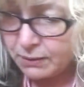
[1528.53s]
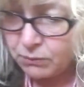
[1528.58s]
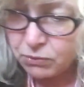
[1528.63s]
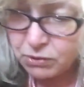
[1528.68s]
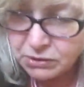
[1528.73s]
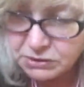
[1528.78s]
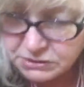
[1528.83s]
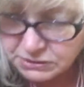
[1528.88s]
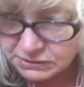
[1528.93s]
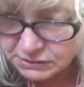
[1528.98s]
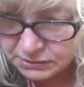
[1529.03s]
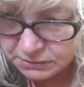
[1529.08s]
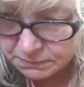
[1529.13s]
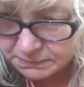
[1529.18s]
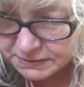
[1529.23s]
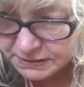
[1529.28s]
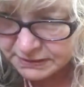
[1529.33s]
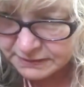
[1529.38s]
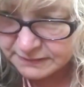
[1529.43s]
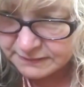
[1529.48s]
worked a little
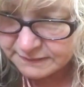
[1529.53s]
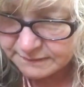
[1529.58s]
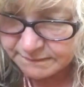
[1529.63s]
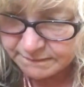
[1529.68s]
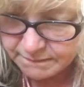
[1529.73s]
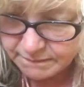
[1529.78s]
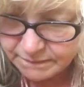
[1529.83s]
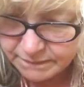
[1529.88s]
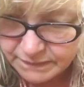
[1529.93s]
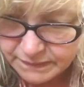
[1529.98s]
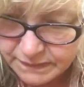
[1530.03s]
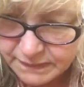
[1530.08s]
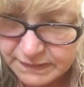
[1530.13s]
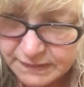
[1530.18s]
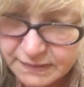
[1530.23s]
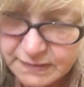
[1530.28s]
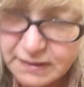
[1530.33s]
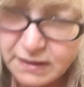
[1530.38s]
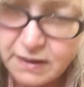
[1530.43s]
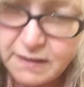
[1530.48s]
bit
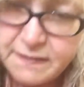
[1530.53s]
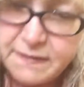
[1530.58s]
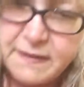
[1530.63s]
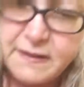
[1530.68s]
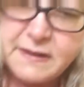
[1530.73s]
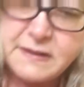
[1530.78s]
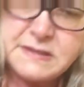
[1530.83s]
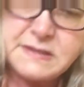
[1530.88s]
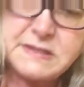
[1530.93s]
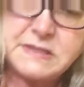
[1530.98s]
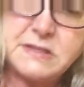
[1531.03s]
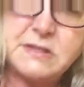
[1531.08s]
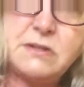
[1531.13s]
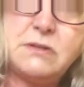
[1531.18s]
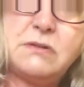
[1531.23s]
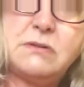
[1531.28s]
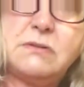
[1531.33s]
on this.